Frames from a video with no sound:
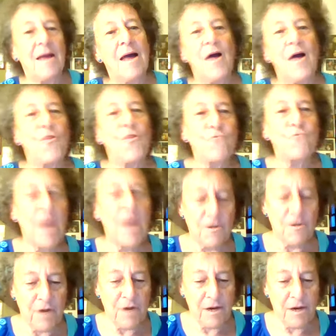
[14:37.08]
The
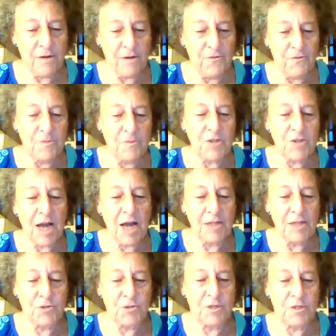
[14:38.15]
rhetoric from
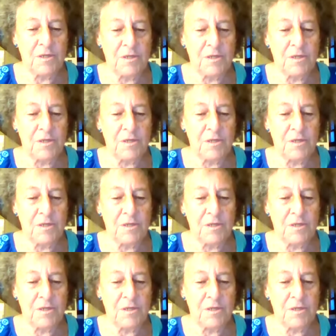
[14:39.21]
childhood,